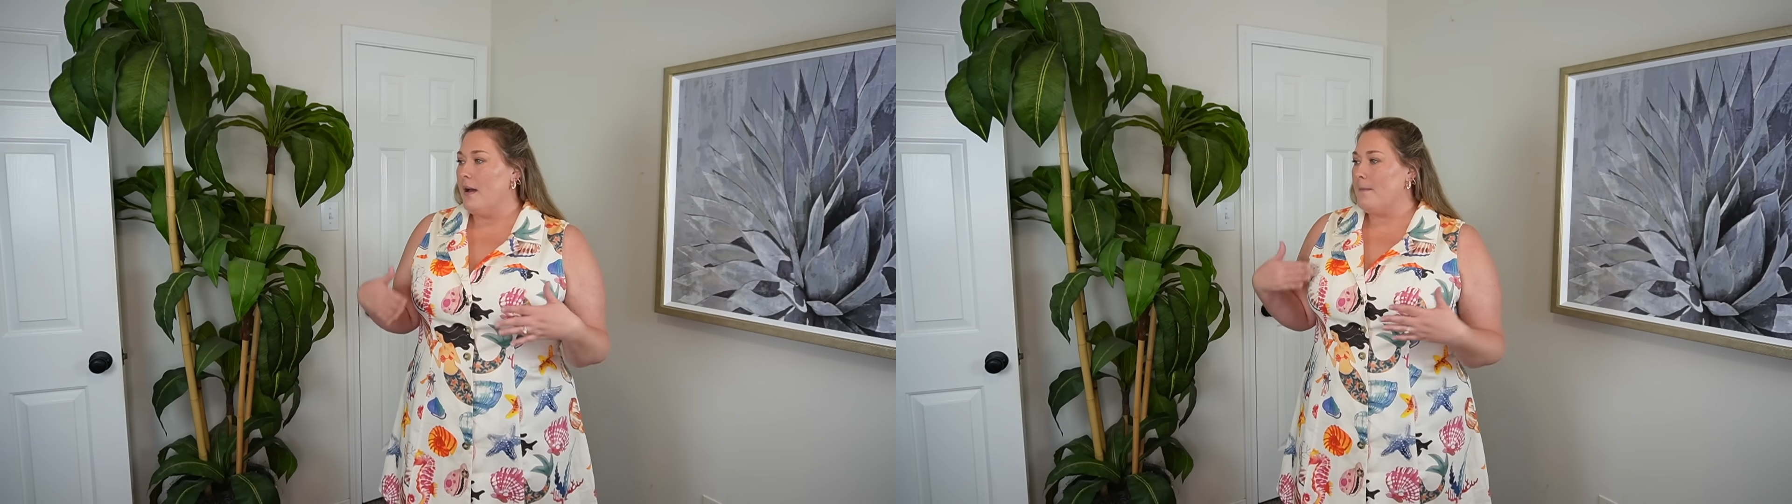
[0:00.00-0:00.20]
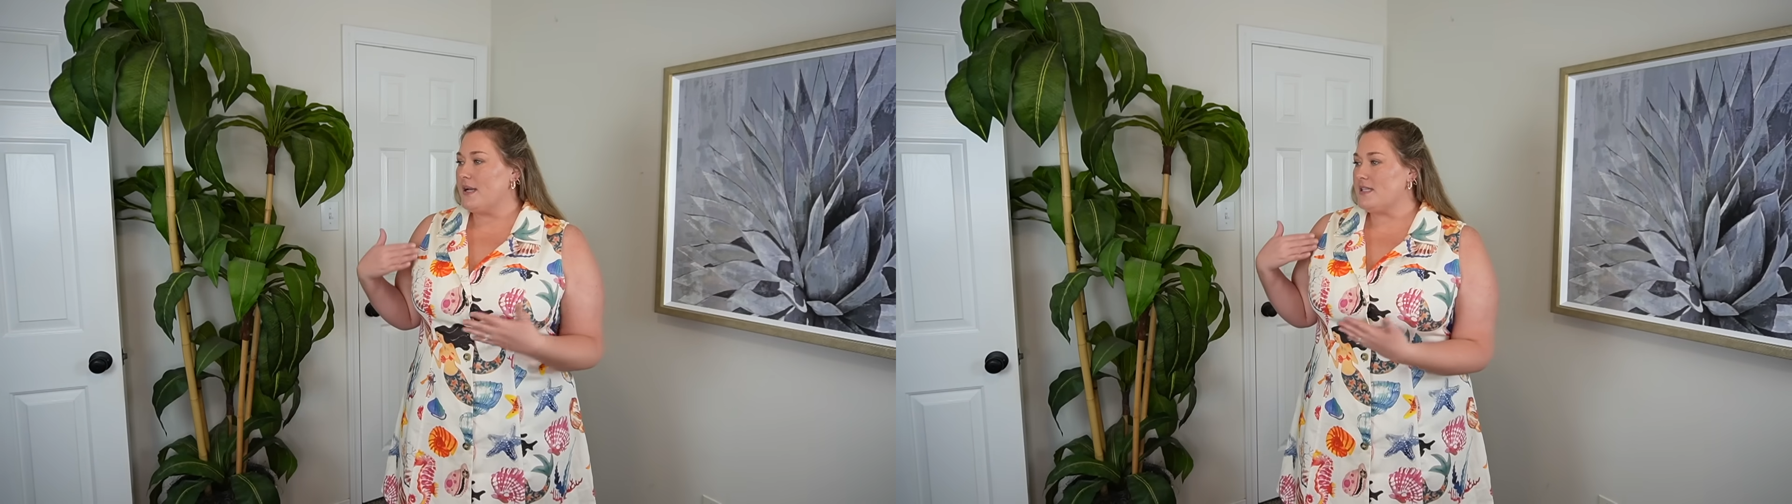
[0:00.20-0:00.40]

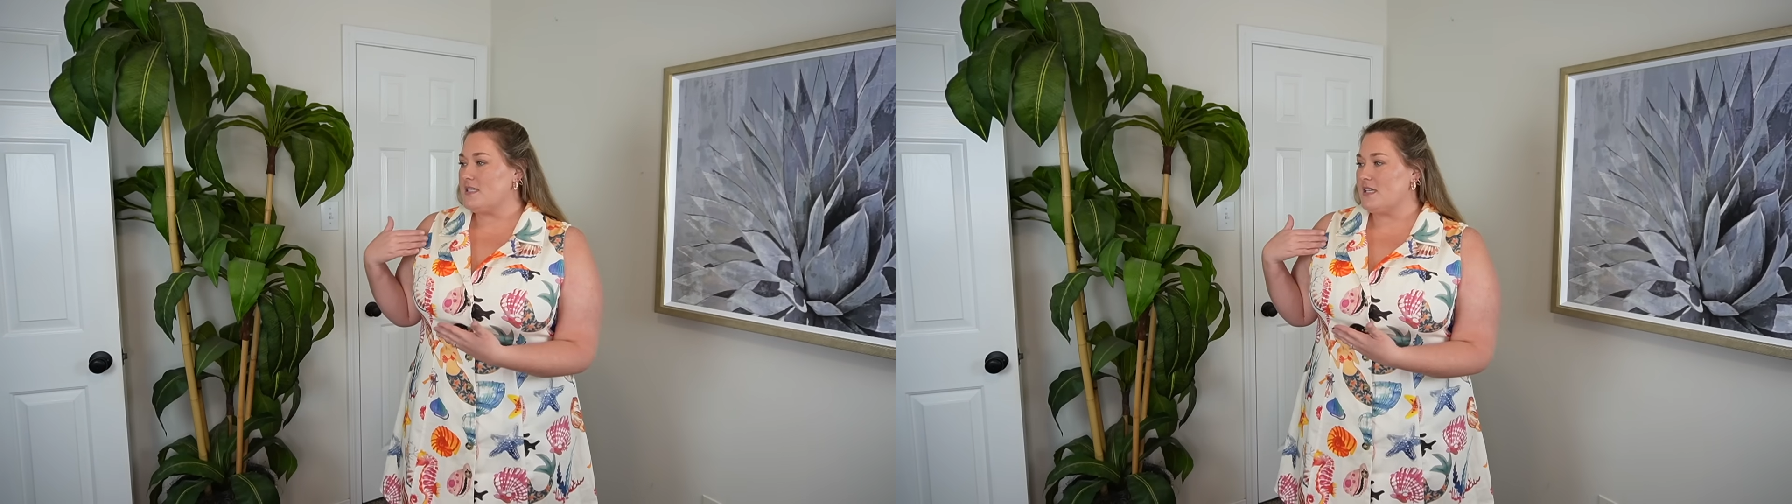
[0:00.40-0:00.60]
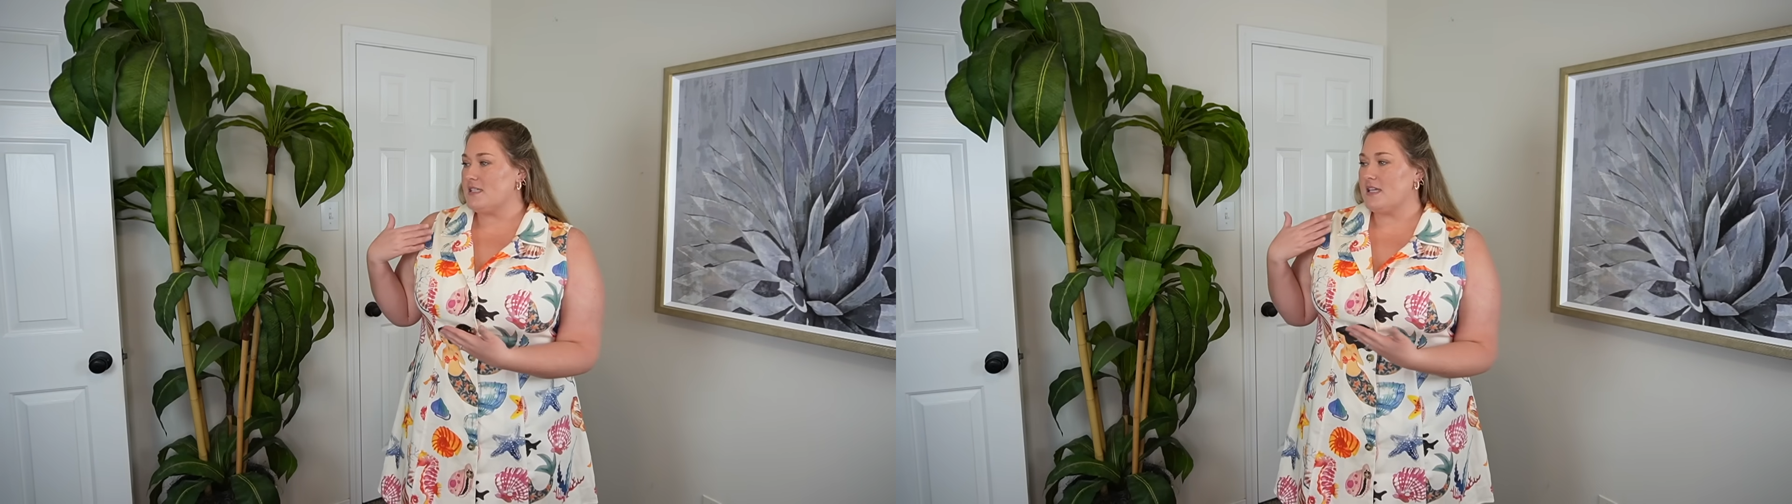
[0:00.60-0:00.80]
but it's
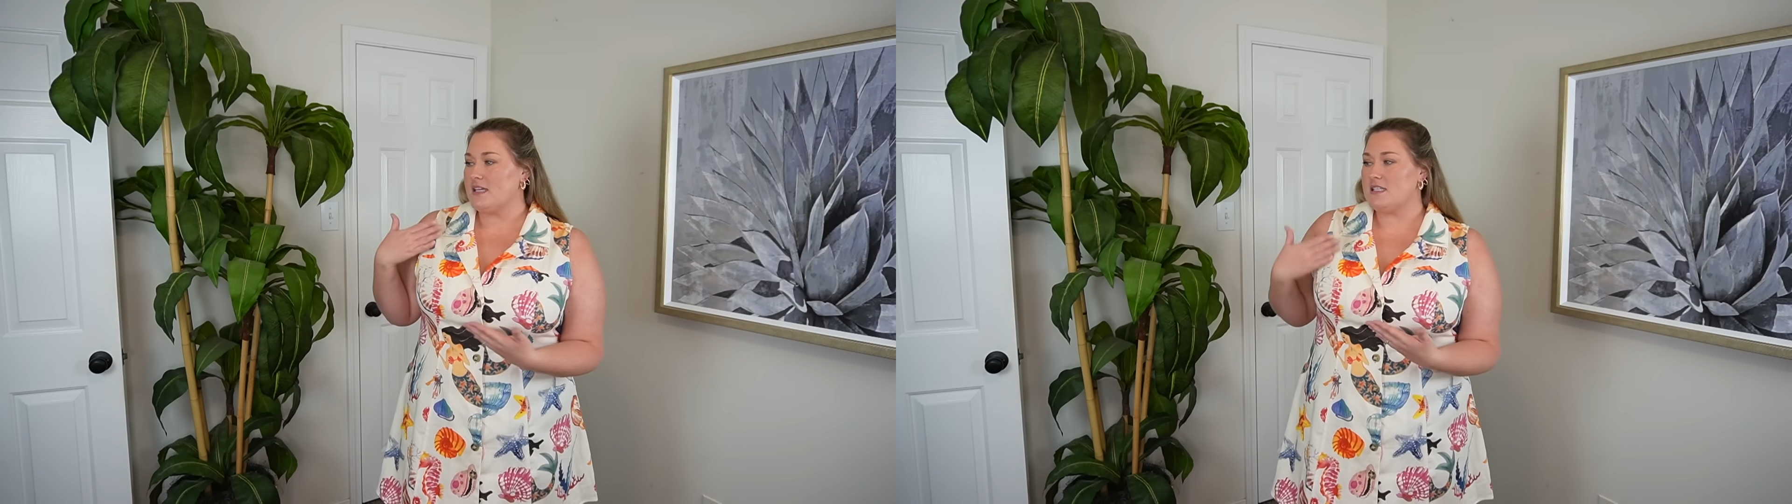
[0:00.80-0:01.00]
these like